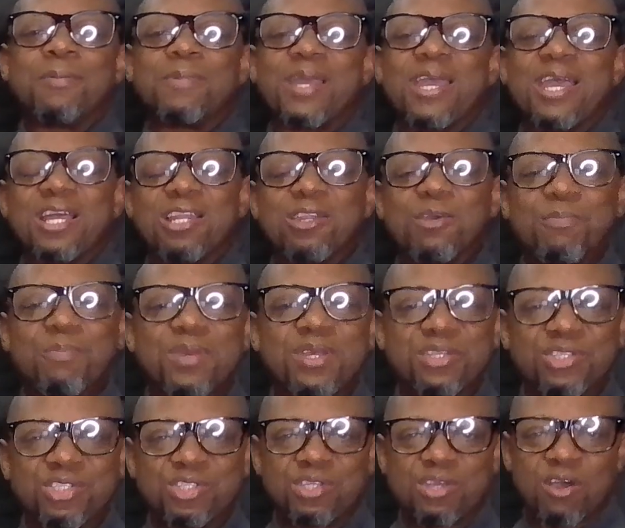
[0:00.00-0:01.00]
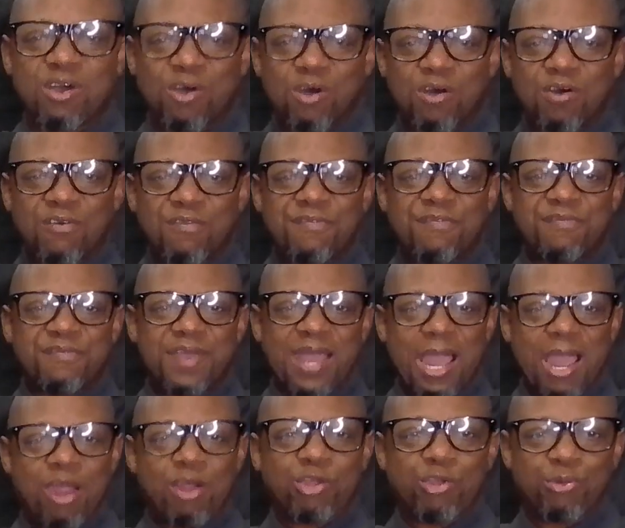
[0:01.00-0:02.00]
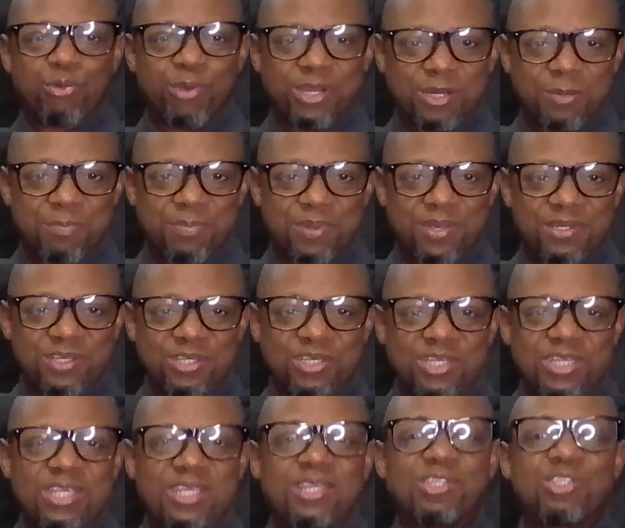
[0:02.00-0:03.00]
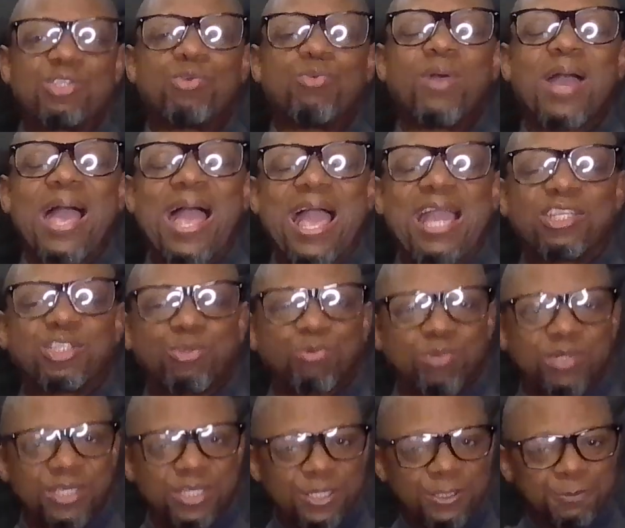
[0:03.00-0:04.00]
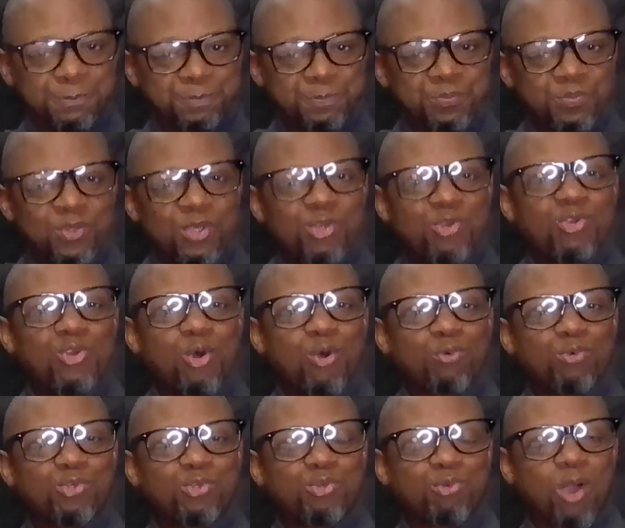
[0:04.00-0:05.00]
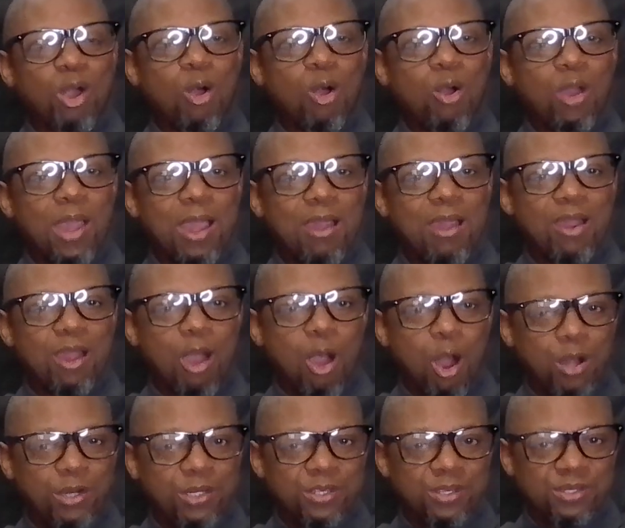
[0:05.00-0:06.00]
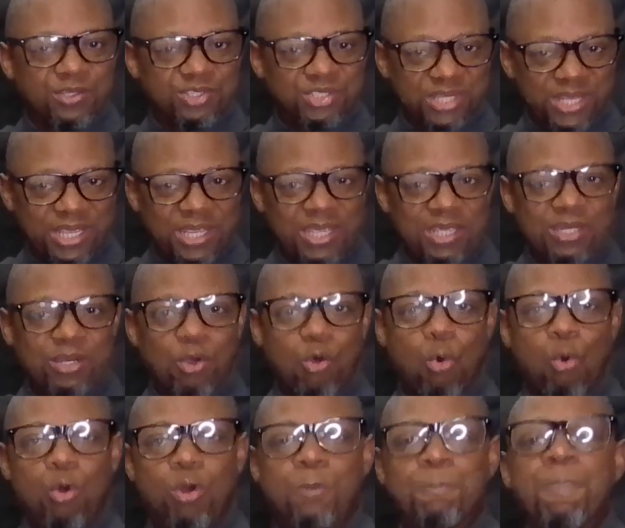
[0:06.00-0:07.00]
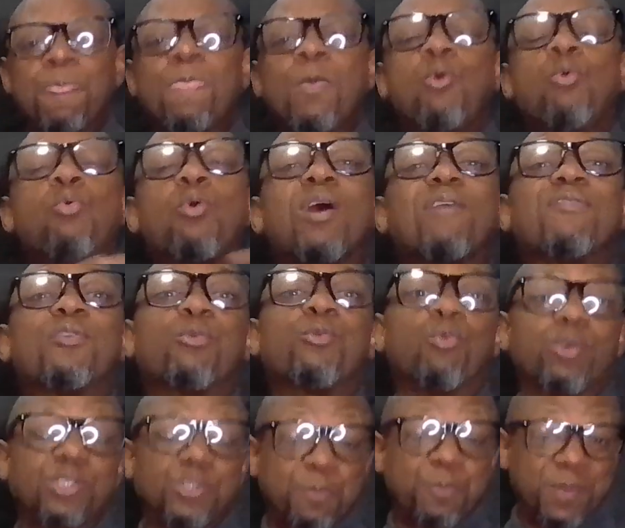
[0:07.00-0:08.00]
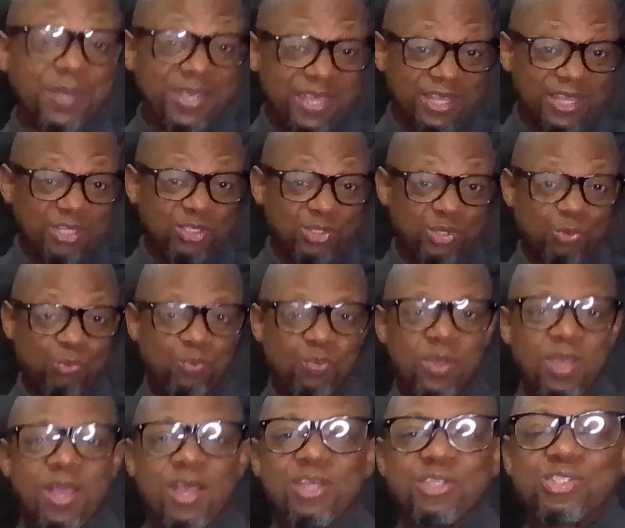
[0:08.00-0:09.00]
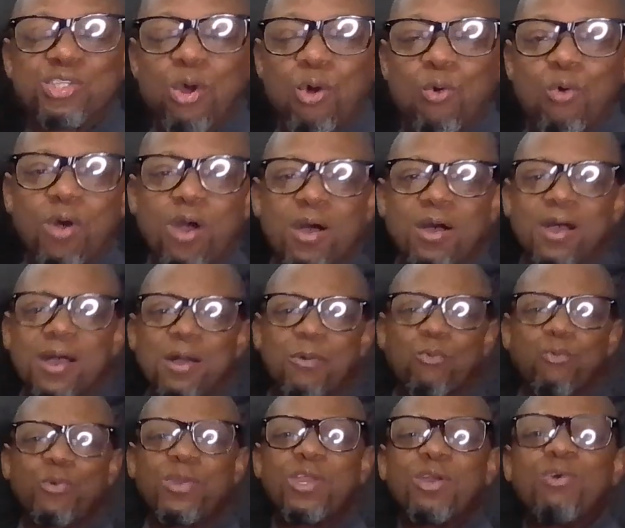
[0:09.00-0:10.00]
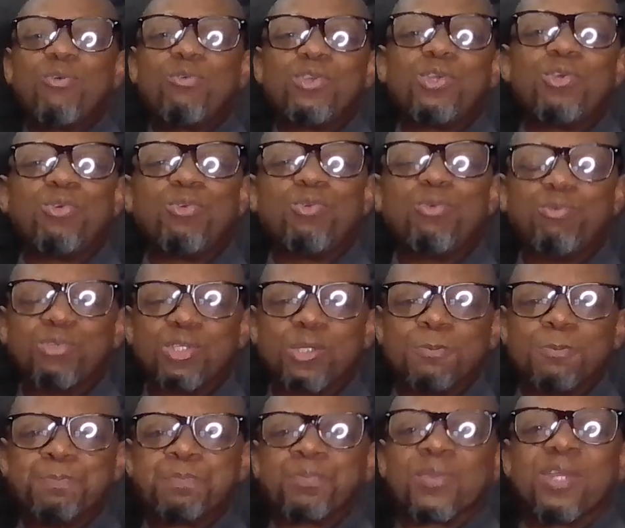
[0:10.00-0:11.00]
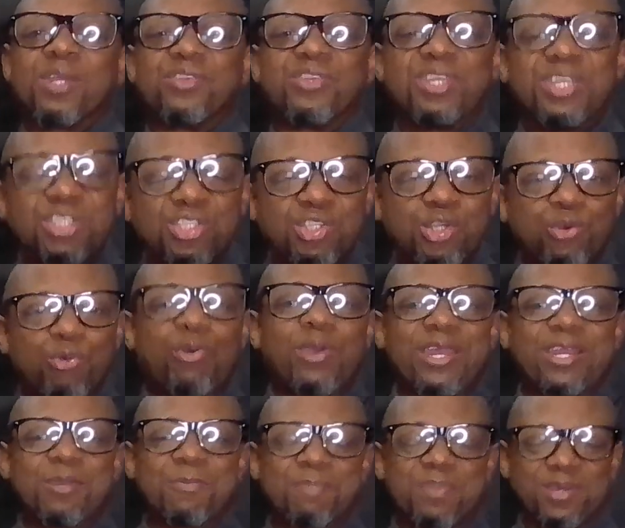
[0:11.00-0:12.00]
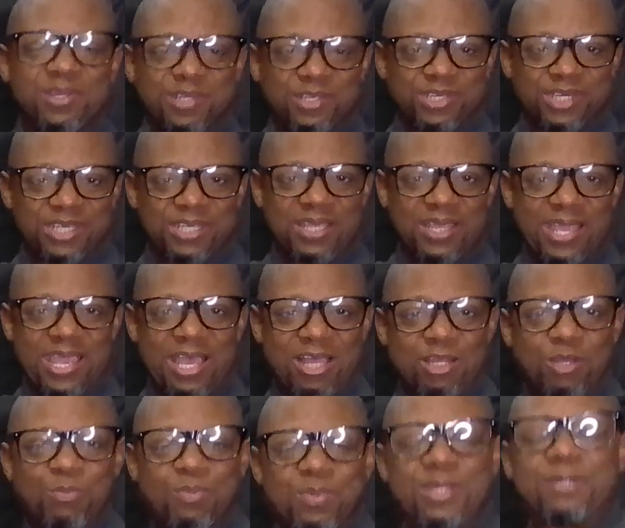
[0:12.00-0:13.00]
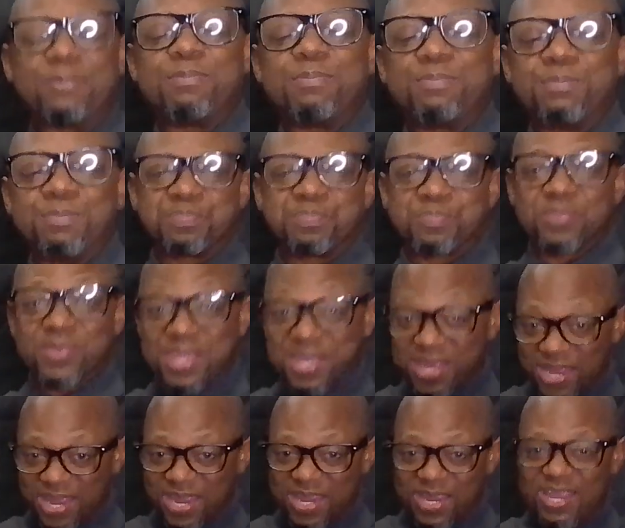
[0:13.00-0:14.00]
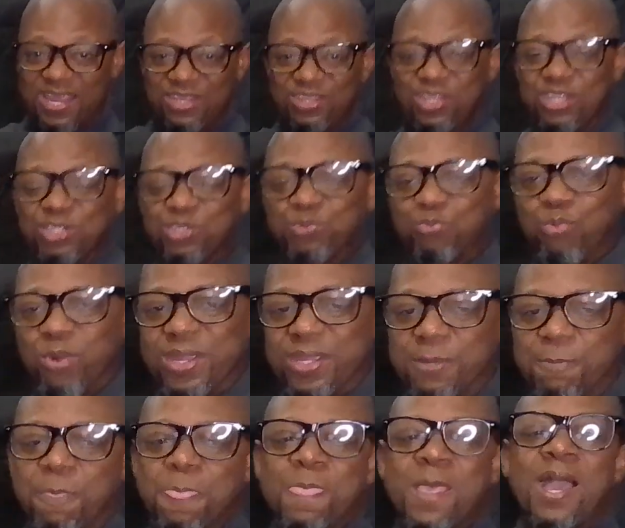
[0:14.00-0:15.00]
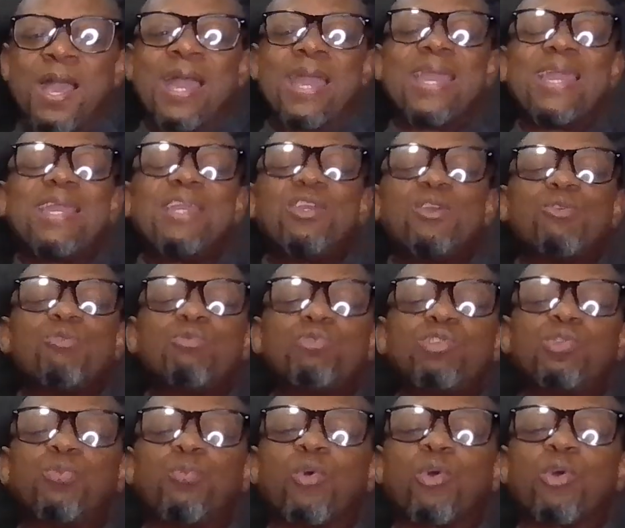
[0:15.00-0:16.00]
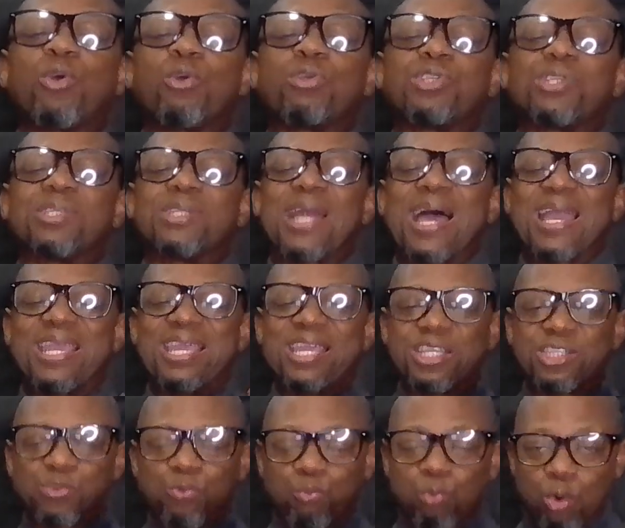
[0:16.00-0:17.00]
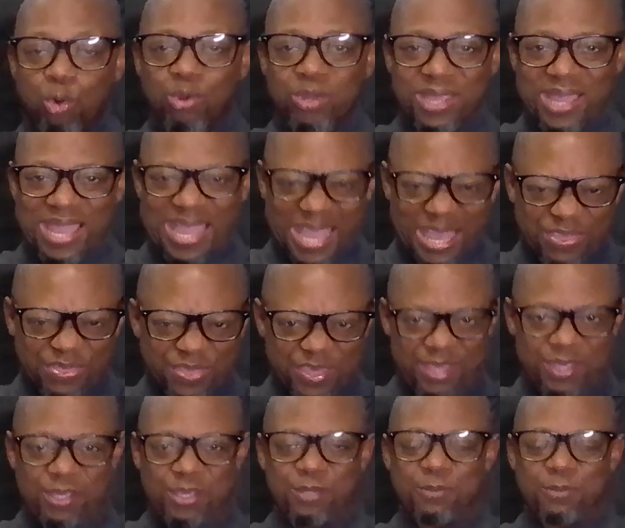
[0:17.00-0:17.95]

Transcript: elements of our credibility to actually draw our audience in, or whoever we're speaking to. So we'll use this credibility element in this way. He used words like his work ethic